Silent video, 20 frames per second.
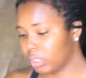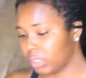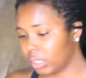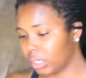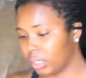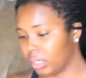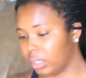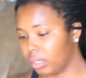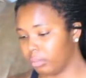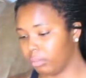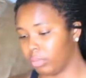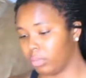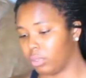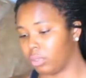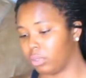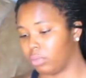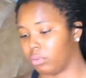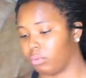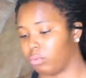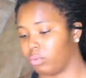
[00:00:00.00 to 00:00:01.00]
time,
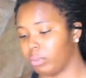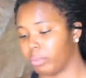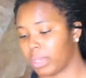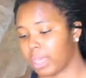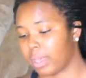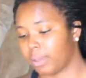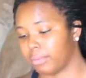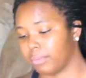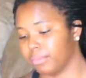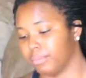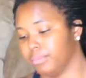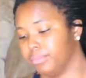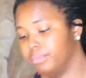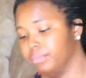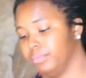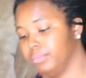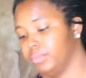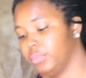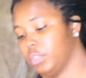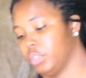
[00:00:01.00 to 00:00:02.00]
and we be out.
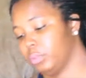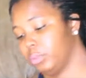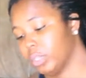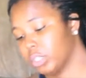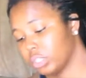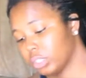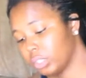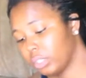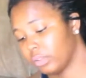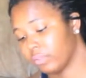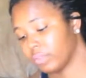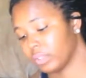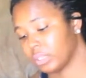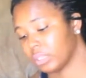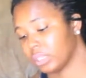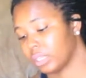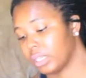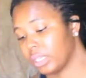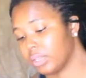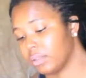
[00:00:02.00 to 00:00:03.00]
Especially if
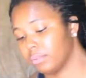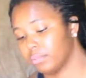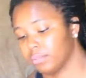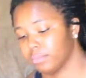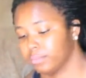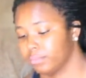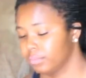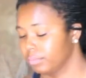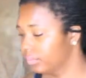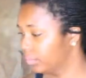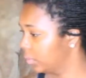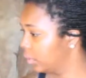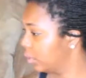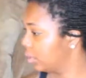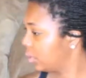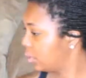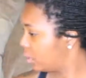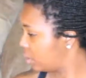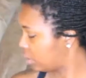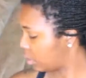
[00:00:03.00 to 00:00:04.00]
it's late,
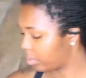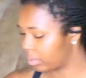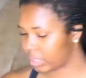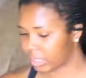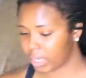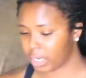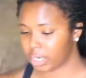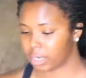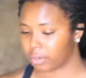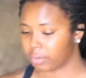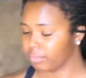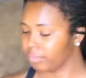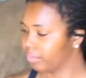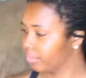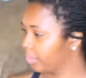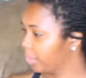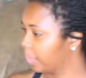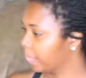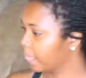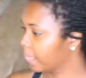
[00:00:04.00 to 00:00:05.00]
because I'm tired.
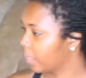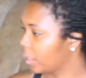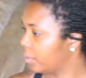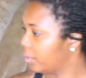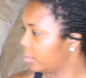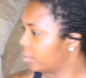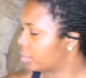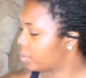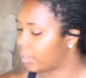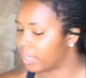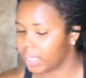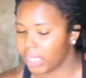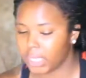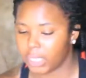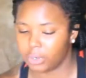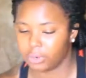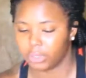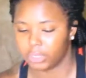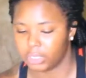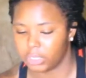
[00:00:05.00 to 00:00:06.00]
So
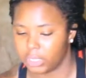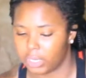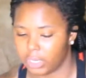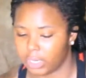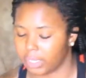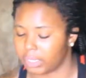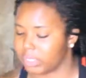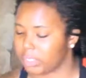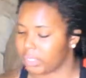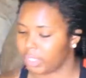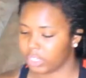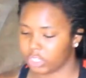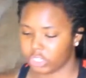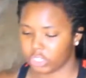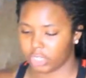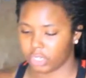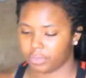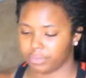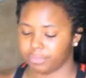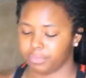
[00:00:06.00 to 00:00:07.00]
again, on to the next
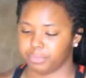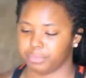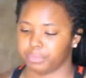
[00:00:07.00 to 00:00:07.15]
section.